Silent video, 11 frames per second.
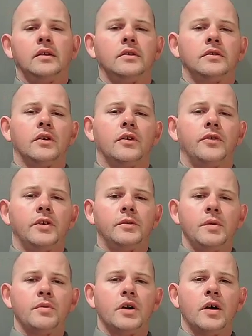So if these
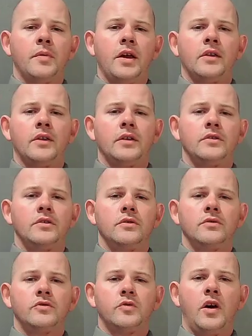people come in and they
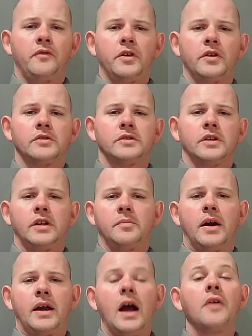do 12 years and they get
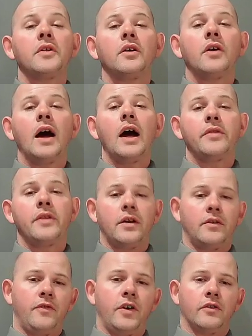back out, they don't have
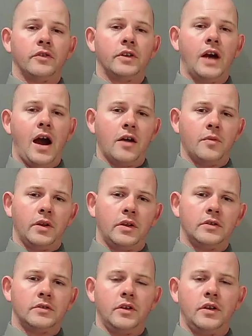that federal retirement.
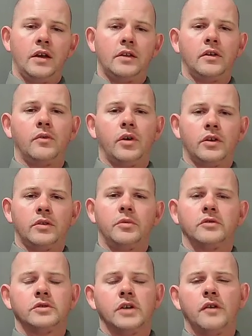So they'd have to go work at the
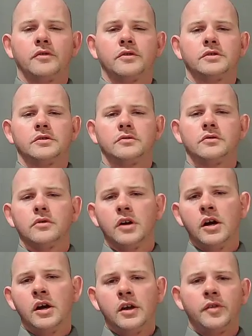post office or in
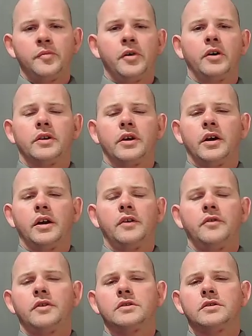the military.
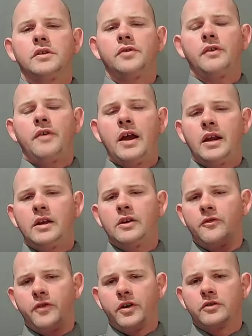If they've had any
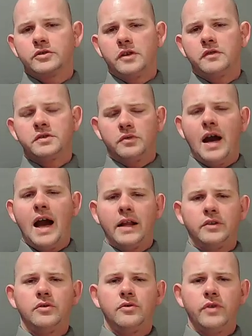other federal service, it will
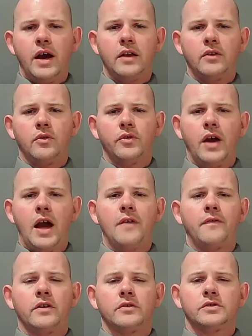add to that. Or if they
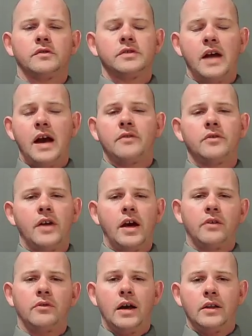have federal service after
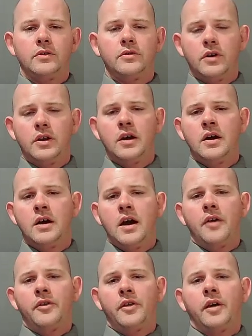that, it will add to it.
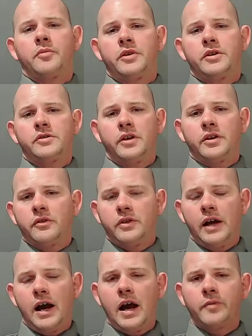And then they could potentially get their
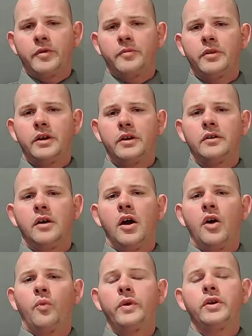retirement. But
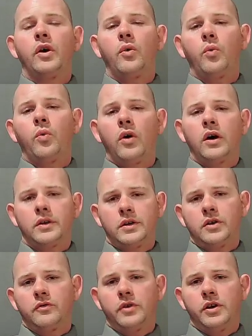we don't want
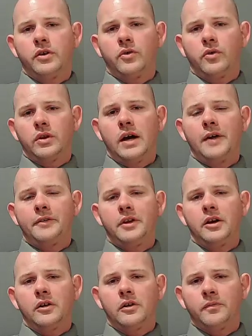career or life
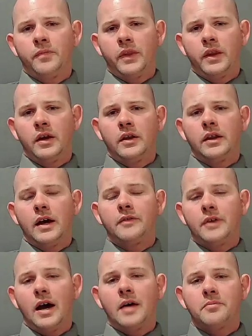term
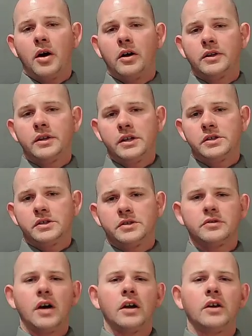lifetime politicians.
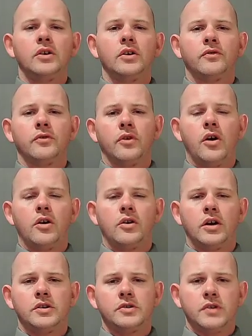They're not good for our
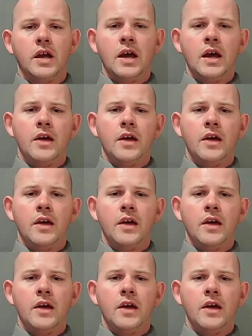country.